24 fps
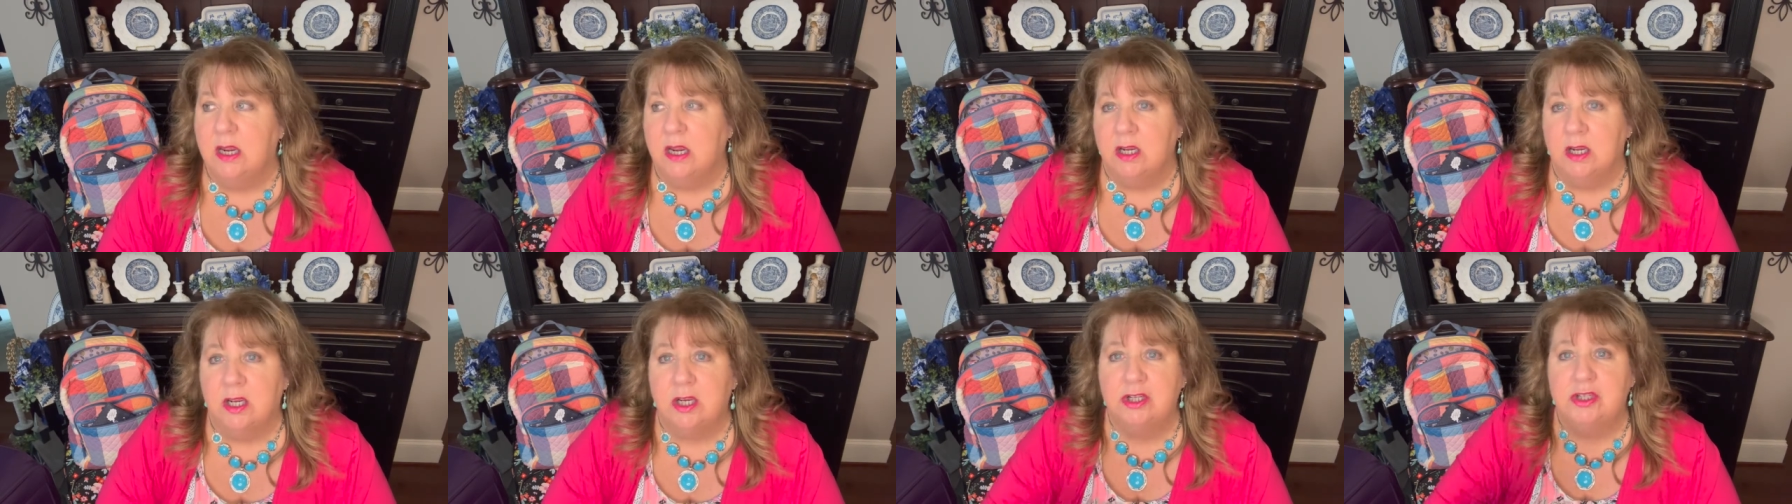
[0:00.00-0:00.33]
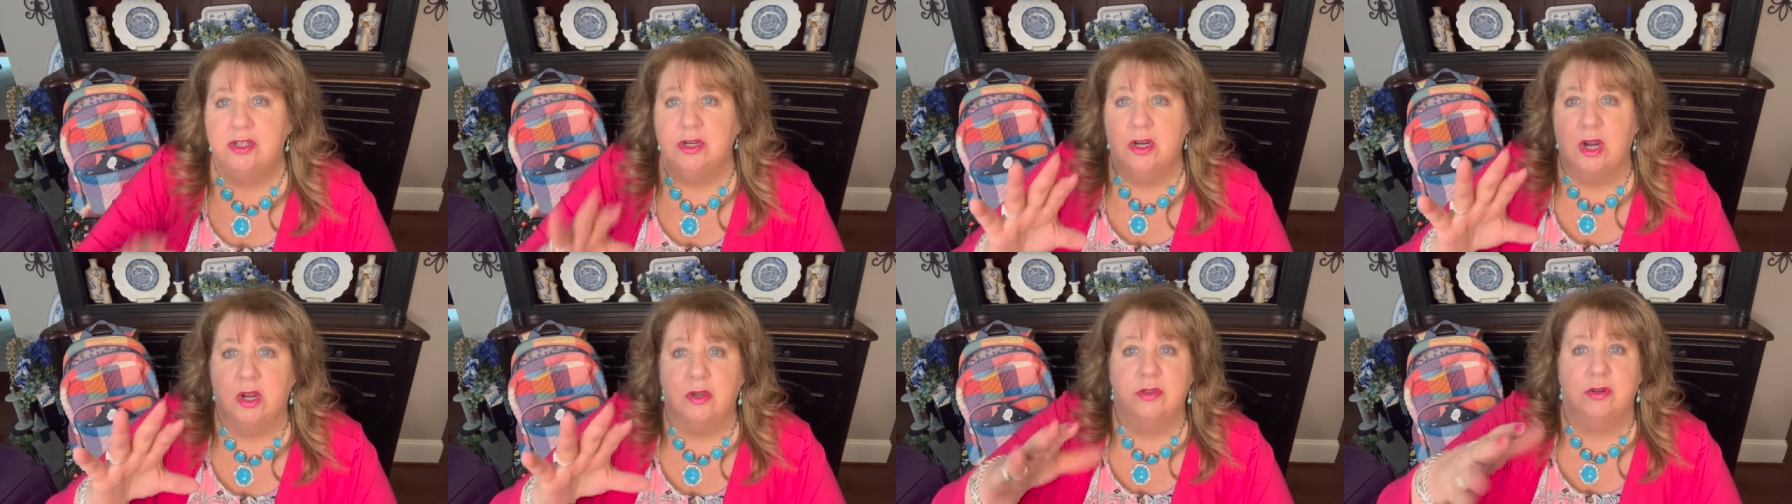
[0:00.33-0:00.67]
because
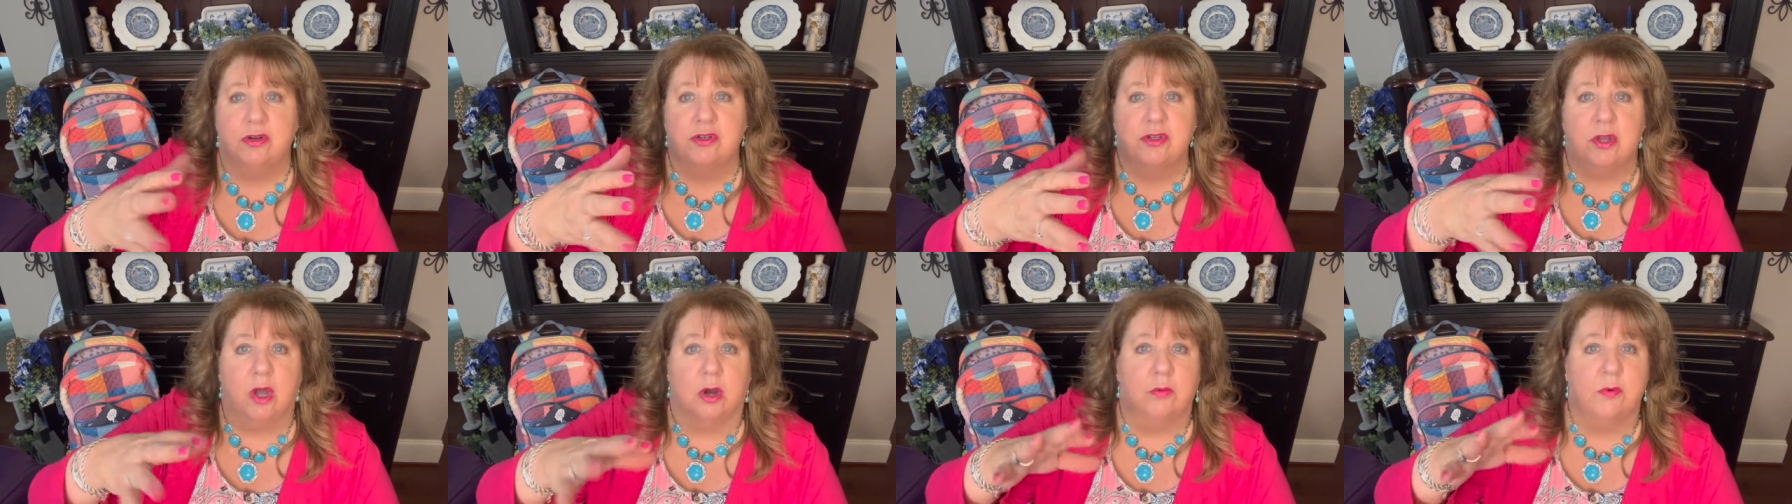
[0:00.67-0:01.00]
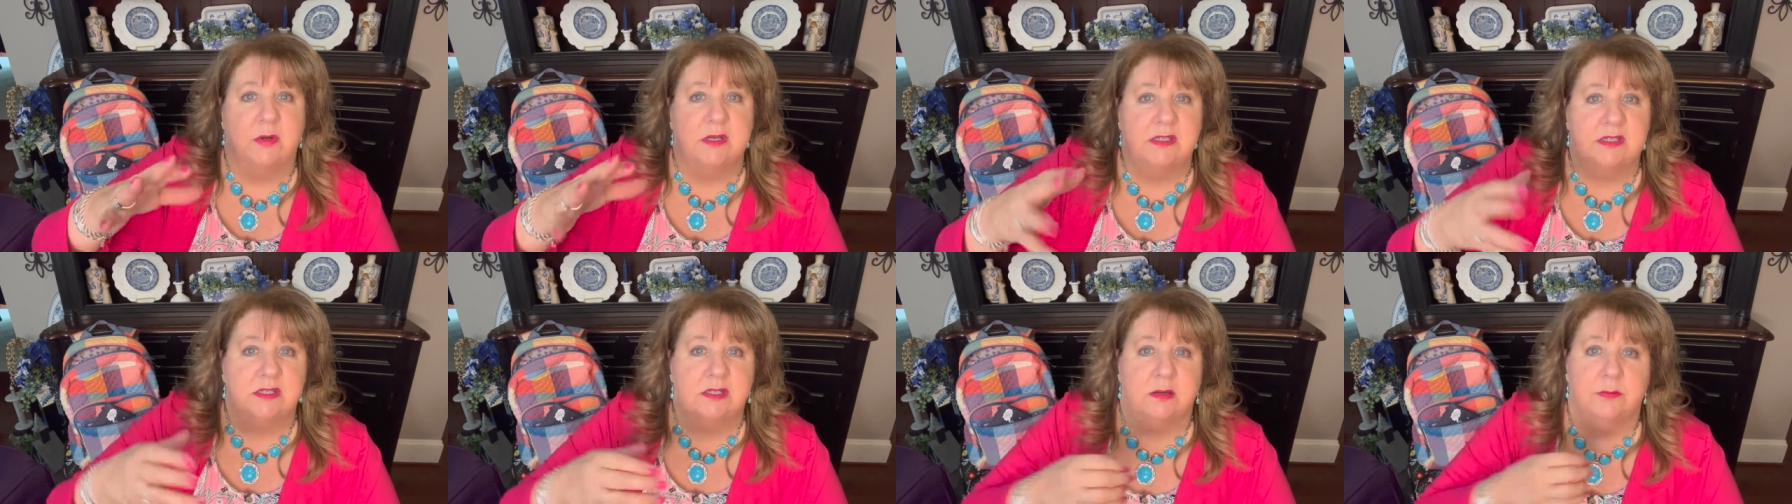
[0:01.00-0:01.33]
you know, there's
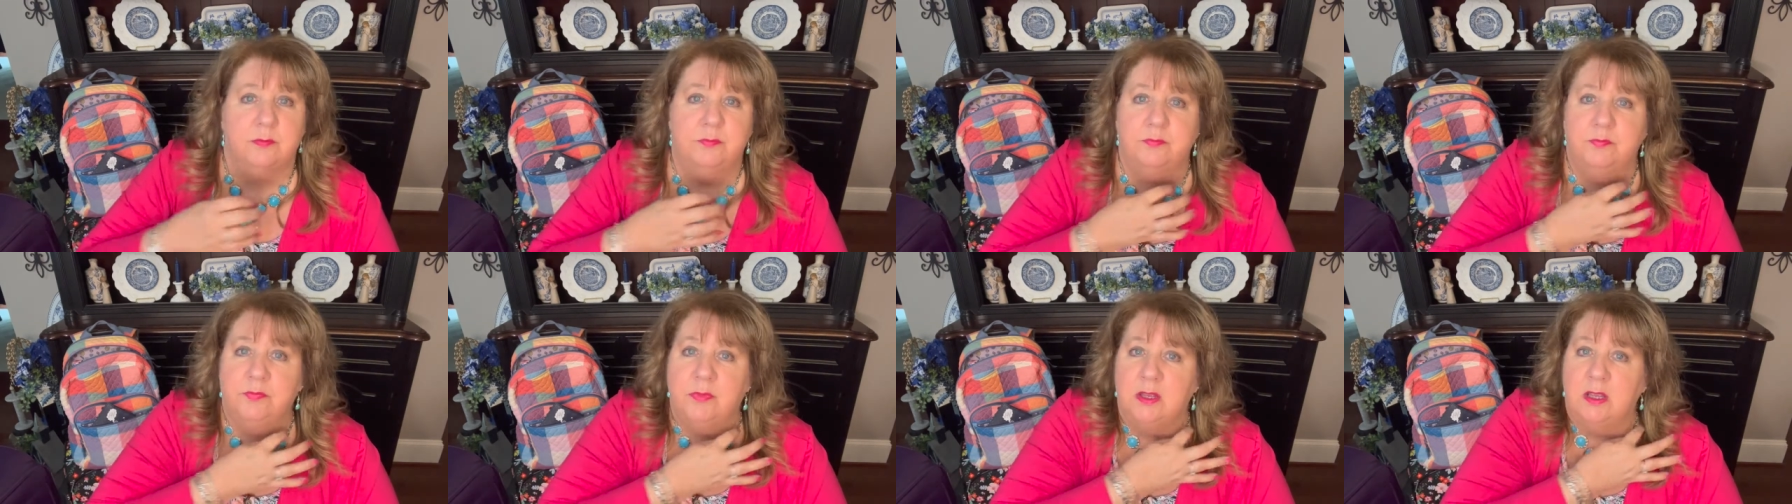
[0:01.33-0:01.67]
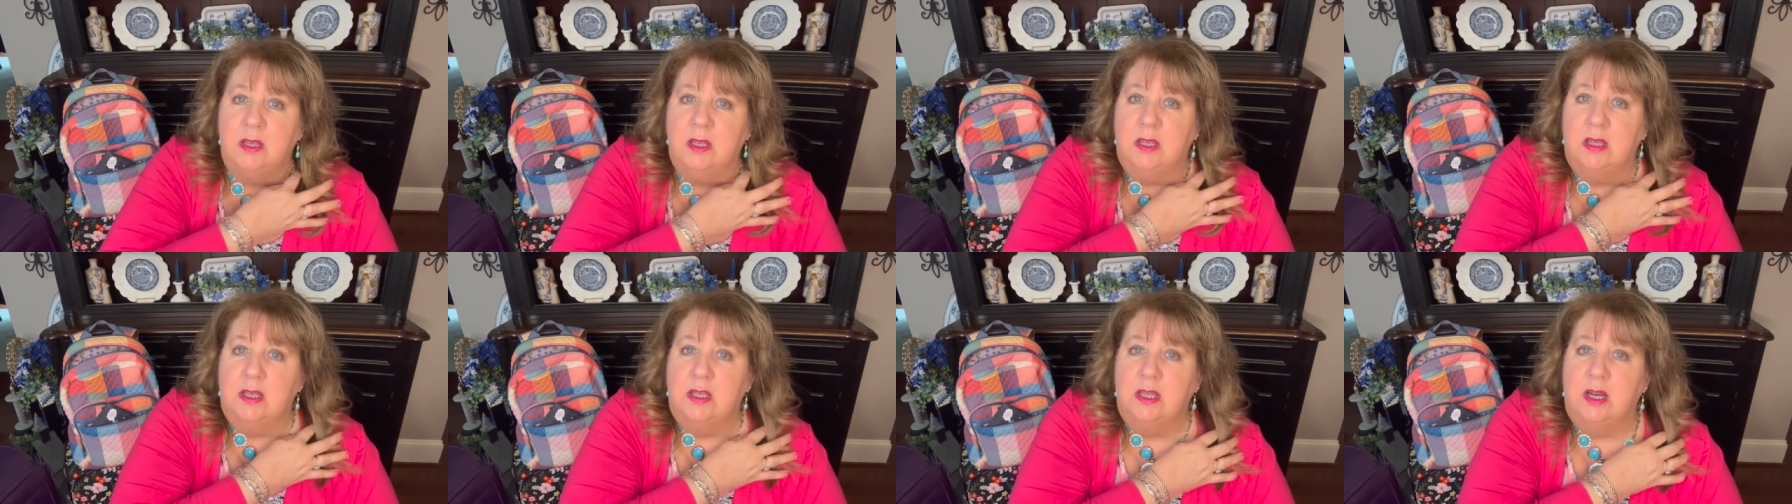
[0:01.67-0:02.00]
always some
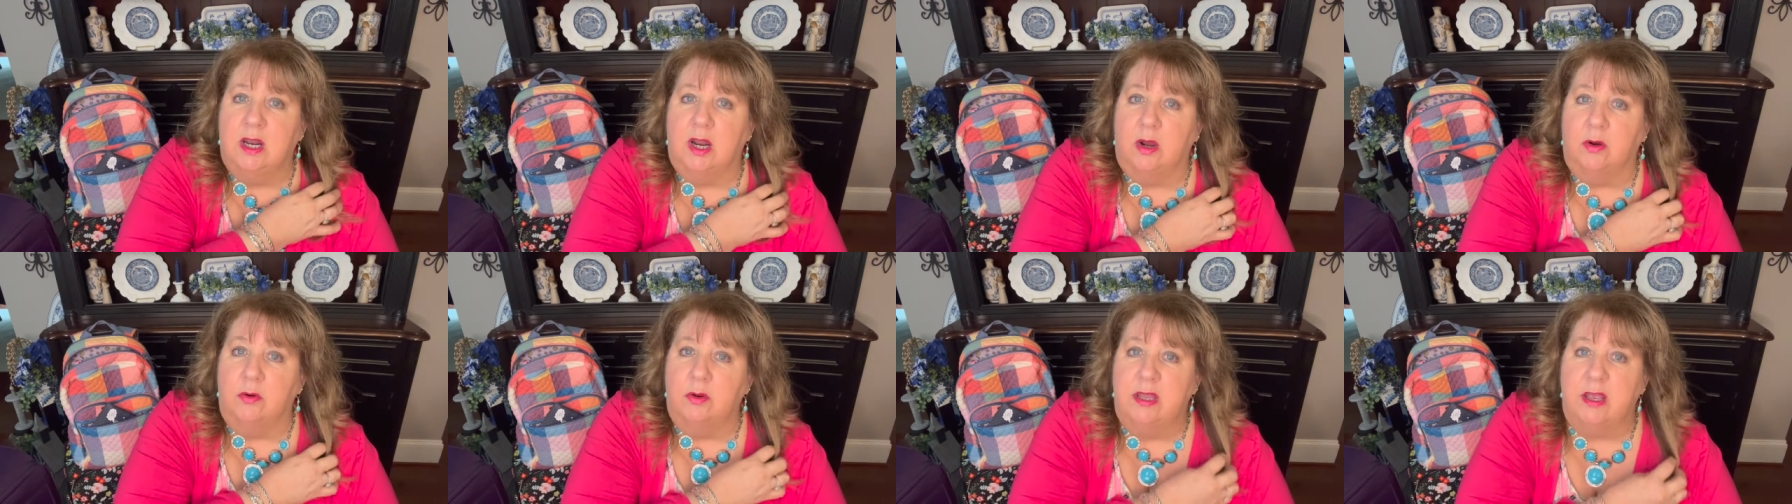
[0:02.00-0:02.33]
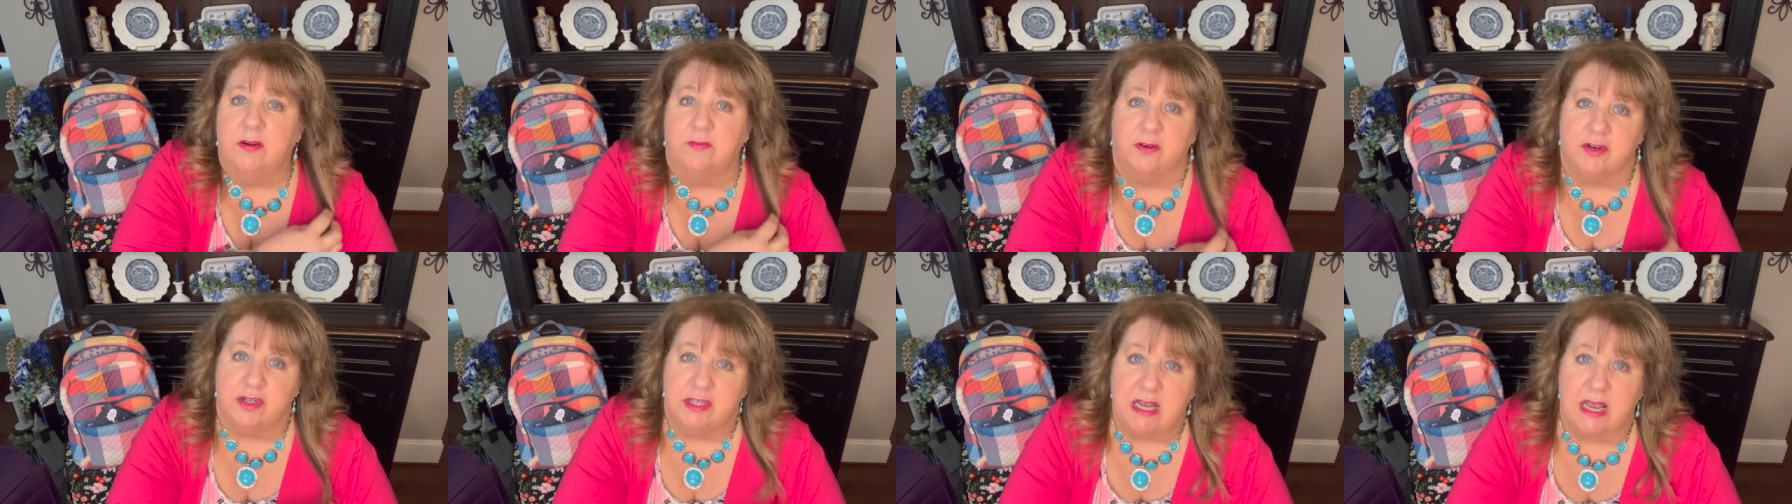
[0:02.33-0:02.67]
you know,
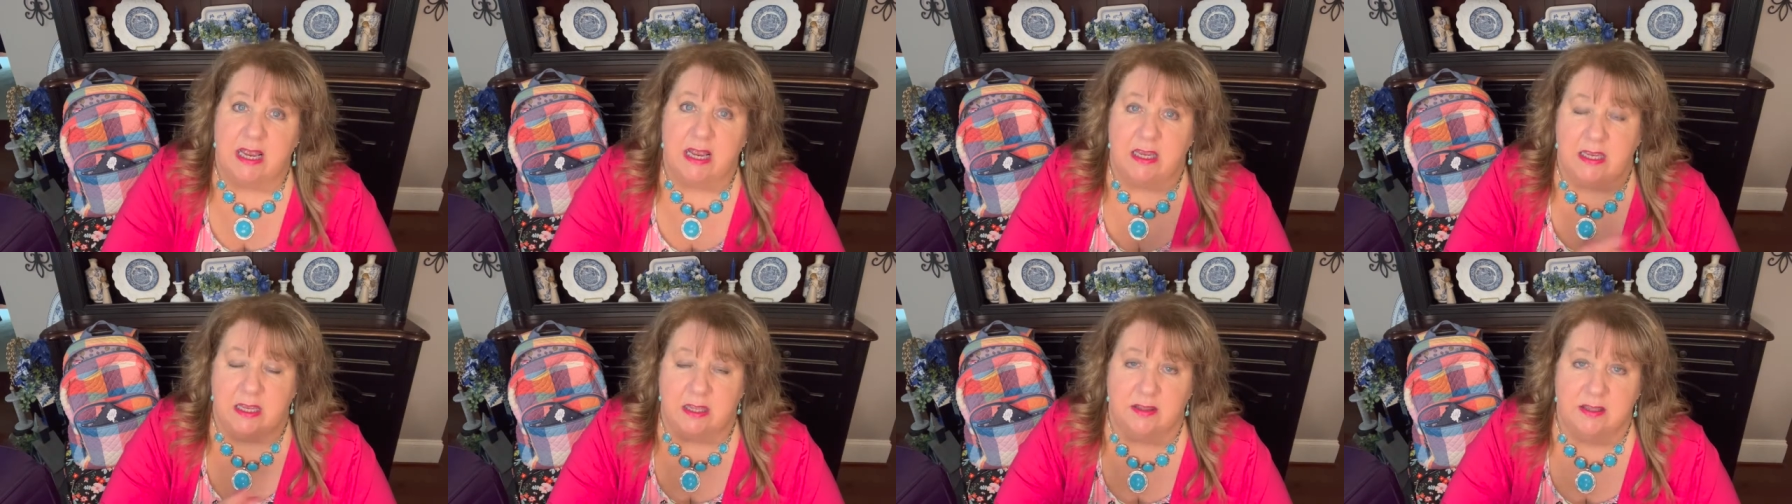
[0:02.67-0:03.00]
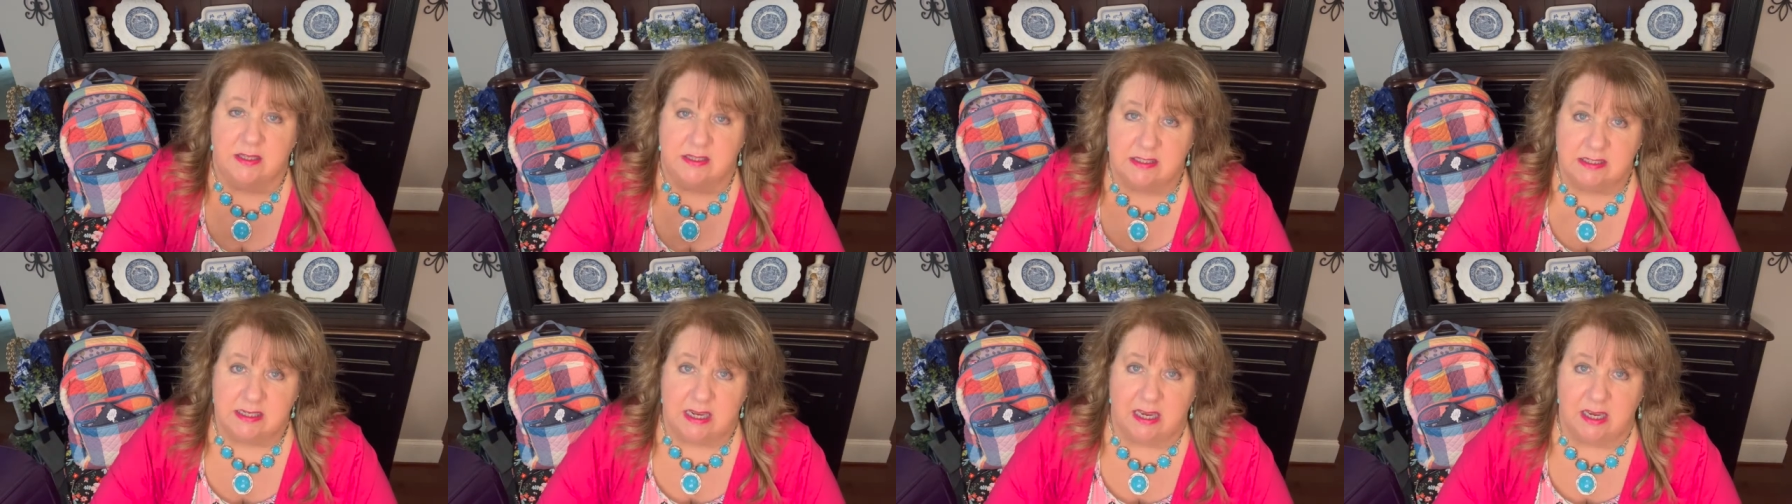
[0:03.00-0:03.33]
give or take in
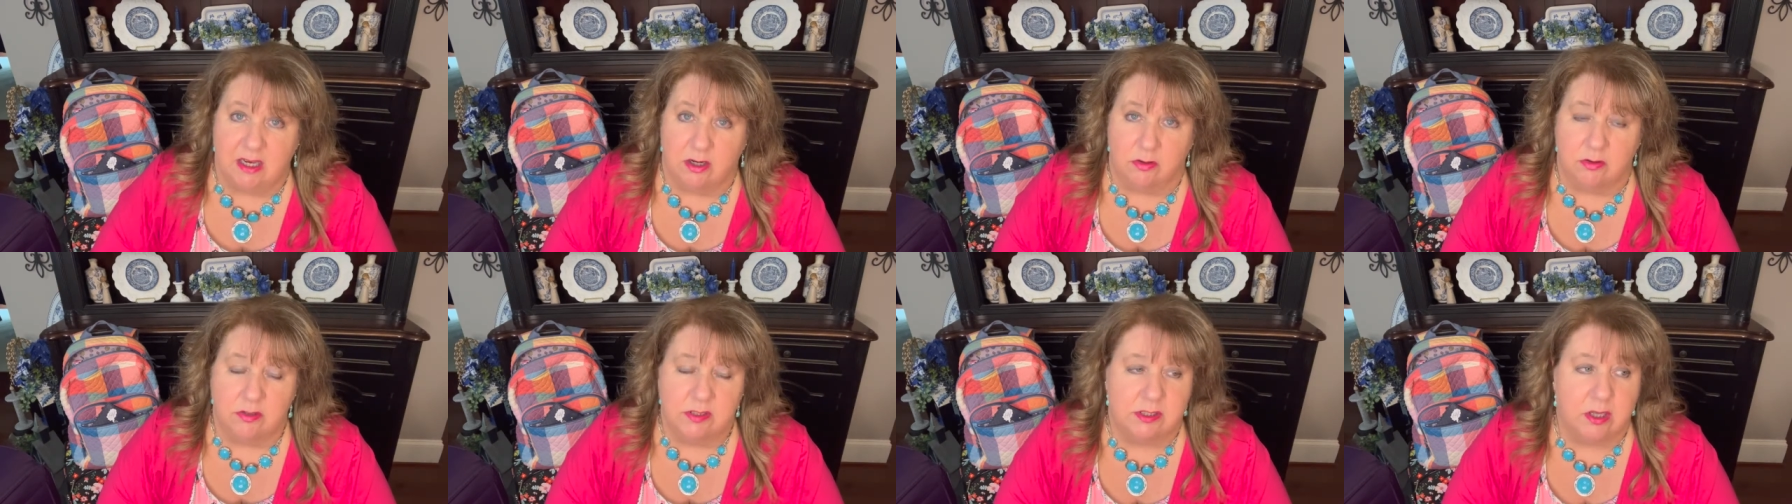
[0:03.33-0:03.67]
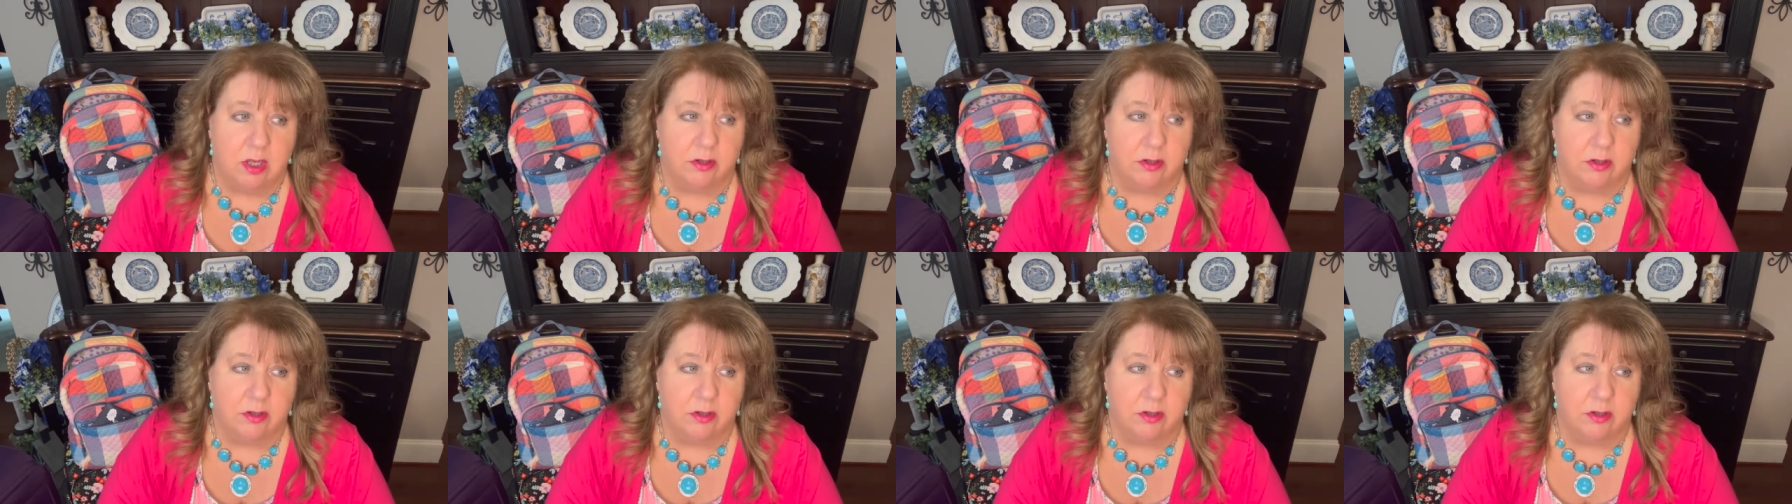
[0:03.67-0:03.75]
the scales.